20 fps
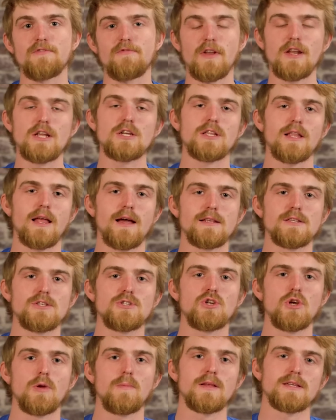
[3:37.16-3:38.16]
Finish Line's
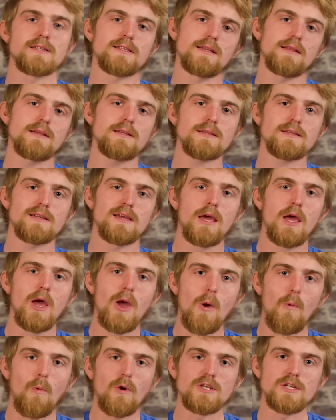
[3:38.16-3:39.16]
tubeless sealant,
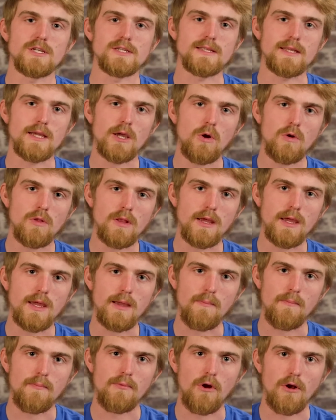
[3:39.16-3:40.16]
which is the
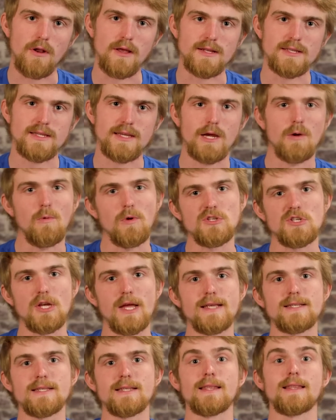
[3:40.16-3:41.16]
only product here which
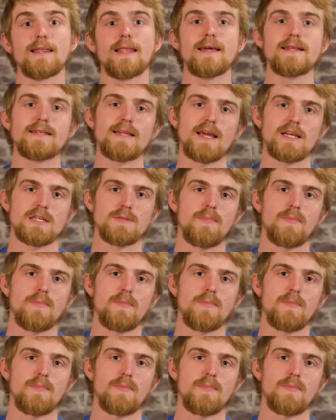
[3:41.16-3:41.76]
isn't latex